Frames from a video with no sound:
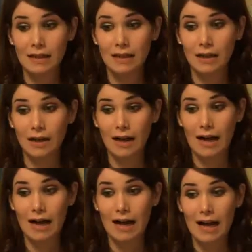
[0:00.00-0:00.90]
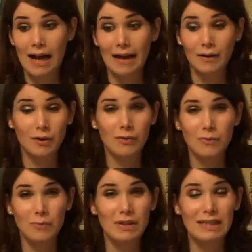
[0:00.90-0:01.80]
I
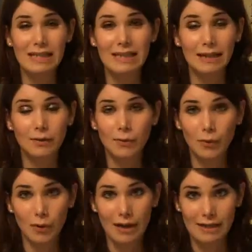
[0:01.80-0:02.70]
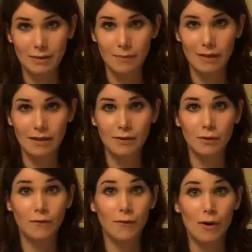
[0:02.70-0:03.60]
couldn't really get to an orgasm. It
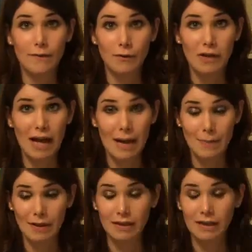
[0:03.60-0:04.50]
took forever to happen.